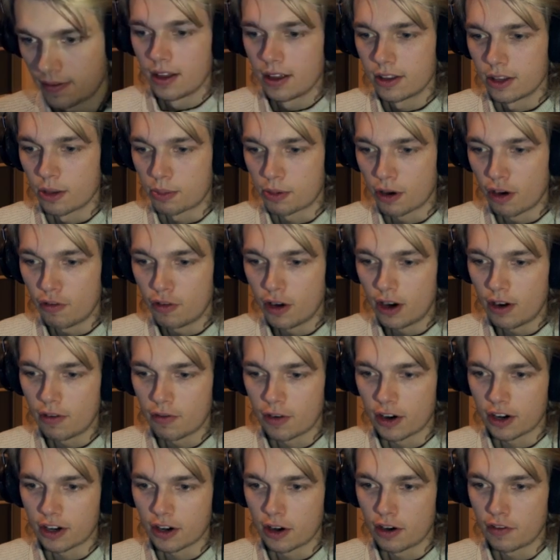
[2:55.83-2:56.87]
The profile of
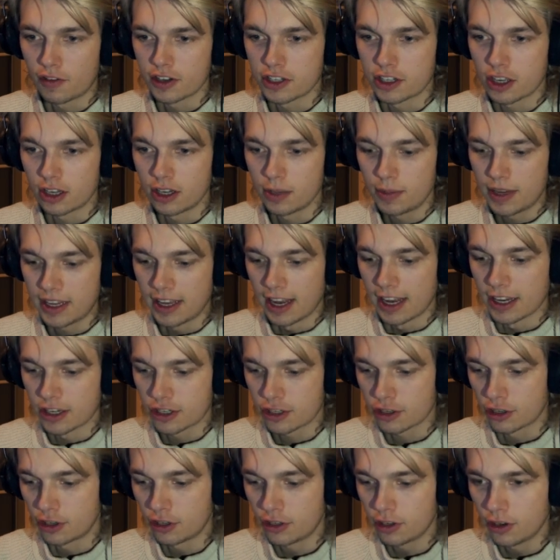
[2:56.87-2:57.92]
our curve is going to be a
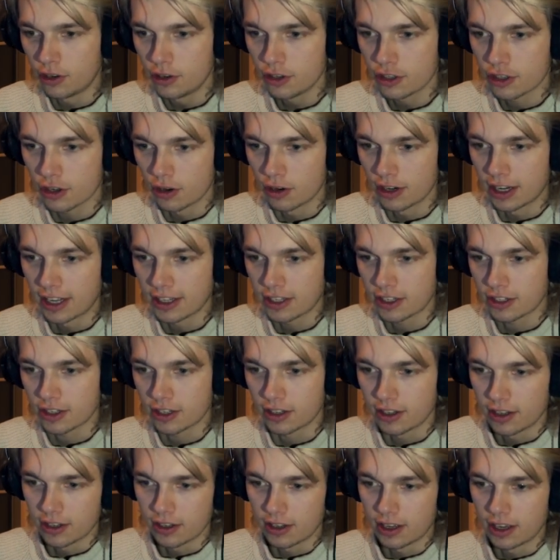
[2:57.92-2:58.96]
circle, so let's
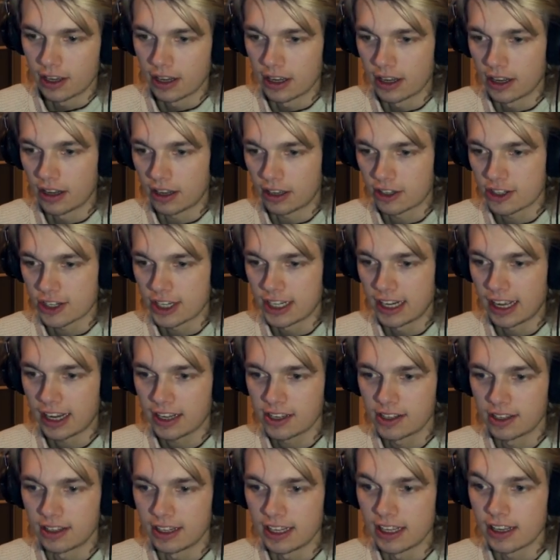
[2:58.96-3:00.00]

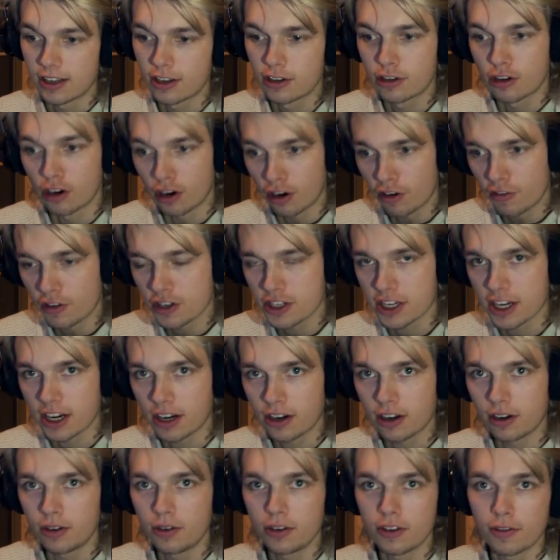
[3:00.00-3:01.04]
select the curve
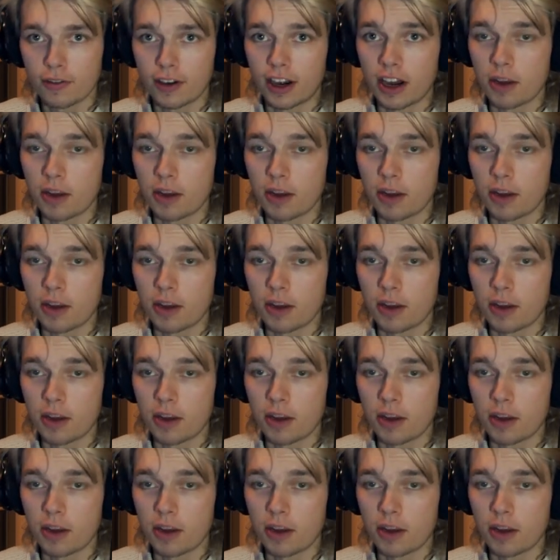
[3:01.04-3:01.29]
circle, very